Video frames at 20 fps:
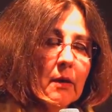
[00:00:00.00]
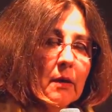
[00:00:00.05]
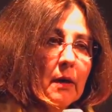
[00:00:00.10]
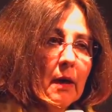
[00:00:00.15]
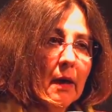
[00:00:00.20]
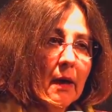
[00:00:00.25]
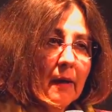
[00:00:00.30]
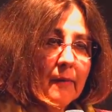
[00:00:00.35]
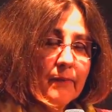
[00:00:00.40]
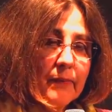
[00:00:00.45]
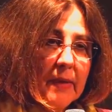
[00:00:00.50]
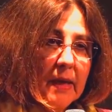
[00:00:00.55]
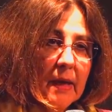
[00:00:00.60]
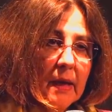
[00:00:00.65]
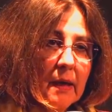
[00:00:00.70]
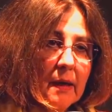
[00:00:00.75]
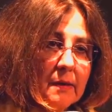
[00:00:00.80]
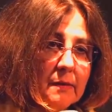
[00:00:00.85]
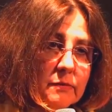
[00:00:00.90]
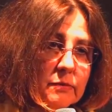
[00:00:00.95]

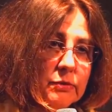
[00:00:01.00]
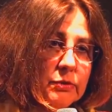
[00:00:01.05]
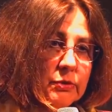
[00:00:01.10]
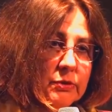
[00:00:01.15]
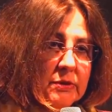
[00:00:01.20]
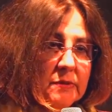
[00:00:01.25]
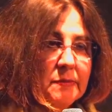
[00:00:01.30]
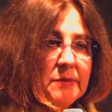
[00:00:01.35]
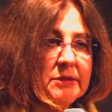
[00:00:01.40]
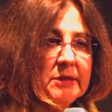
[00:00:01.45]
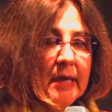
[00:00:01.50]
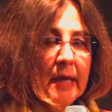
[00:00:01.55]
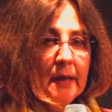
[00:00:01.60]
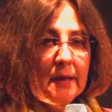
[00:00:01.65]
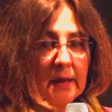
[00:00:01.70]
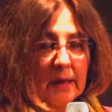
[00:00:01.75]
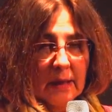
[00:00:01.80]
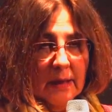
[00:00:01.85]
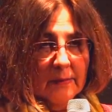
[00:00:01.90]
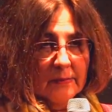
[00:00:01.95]
to some
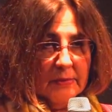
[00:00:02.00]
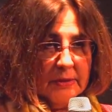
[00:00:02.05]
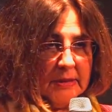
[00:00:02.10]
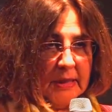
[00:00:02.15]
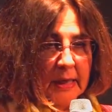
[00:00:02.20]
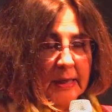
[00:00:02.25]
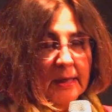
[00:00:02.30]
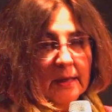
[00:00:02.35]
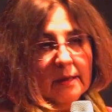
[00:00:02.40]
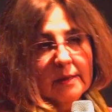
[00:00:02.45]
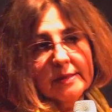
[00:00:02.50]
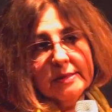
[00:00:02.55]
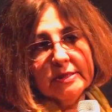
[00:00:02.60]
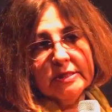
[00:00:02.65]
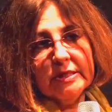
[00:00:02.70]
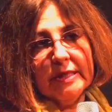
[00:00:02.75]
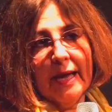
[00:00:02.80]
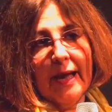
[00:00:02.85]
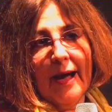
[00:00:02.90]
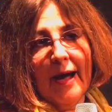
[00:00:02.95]
Senate
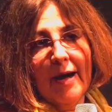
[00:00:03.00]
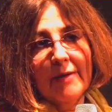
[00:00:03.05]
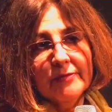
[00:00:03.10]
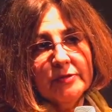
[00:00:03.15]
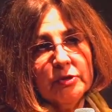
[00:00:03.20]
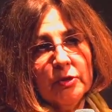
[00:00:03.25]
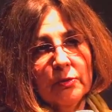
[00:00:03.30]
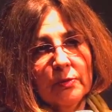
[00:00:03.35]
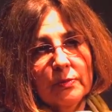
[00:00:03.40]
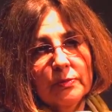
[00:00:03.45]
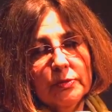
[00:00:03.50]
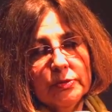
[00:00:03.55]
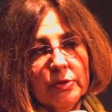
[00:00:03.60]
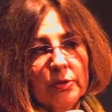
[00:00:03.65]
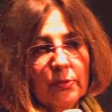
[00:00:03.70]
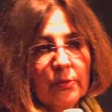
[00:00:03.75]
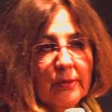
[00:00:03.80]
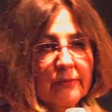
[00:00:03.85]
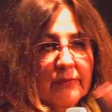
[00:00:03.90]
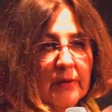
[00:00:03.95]
staff, so
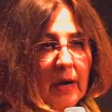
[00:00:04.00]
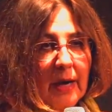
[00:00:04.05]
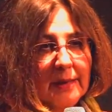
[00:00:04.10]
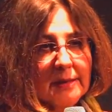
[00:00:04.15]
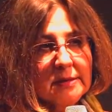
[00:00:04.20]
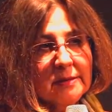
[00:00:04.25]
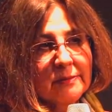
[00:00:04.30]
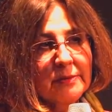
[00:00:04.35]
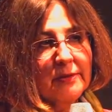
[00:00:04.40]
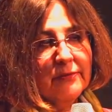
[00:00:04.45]
we've got some